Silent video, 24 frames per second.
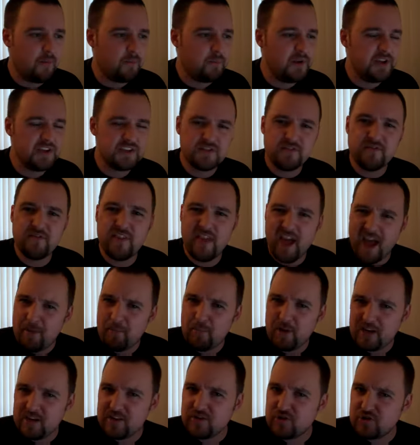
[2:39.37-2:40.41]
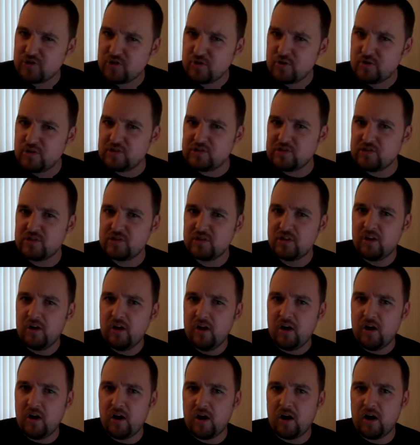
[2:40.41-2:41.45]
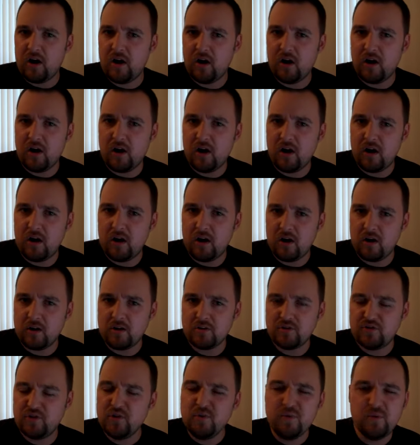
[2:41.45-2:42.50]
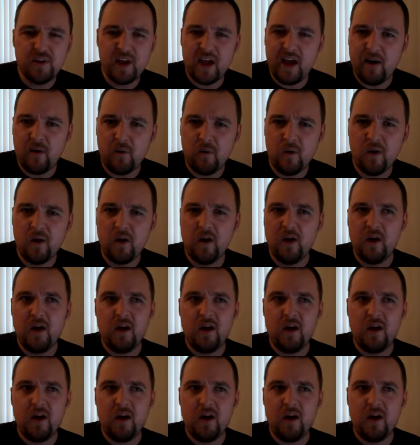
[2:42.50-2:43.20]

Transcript: Because if that many students are tuned out,